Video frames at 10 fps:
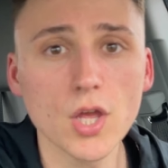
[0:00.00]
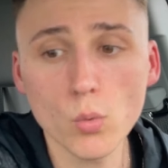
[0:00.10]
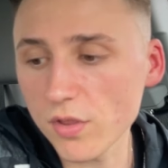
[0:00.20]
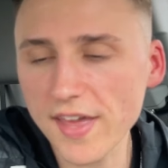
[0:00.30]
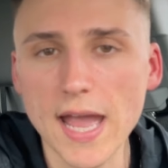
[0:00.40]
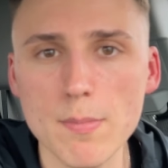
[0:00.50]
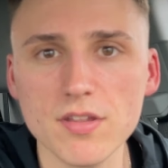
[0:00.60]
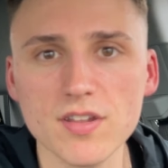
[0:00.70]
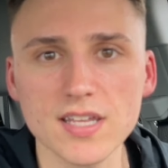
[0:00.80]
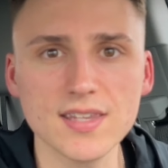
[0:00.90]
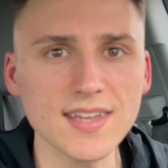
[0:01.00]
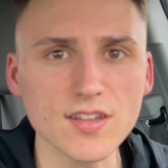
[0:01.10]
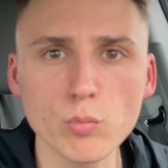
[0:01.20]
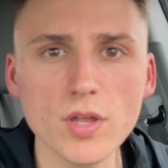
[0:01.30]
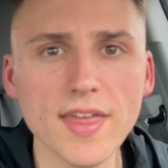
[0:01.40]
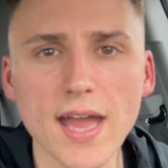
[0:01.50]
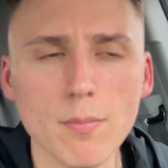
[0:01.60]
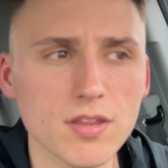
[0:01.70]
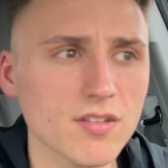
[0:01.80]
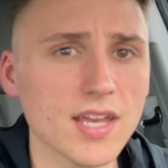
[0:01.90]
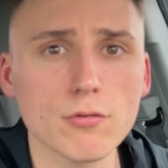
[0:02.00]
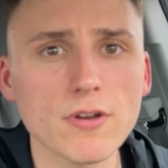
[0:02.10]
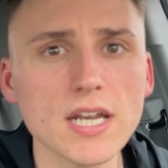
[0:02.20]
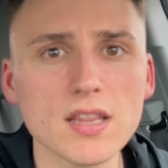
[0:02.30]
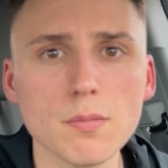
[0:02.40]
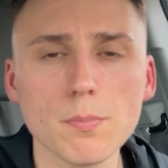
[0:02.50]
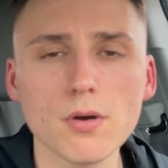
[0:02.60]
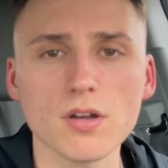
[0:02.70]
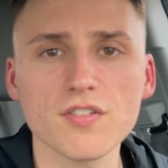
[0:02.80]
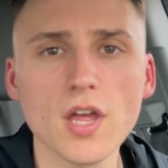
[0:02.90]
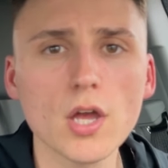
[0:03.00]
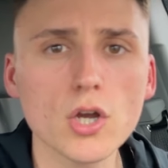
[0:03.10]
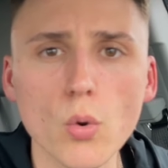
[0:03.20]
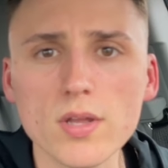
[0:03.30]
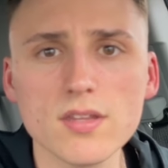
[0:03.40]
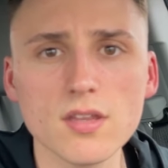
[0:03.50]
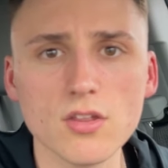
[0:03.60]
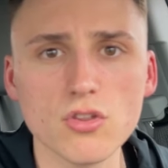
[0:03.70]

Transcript: with habits like these, with habits like reading the books, going to the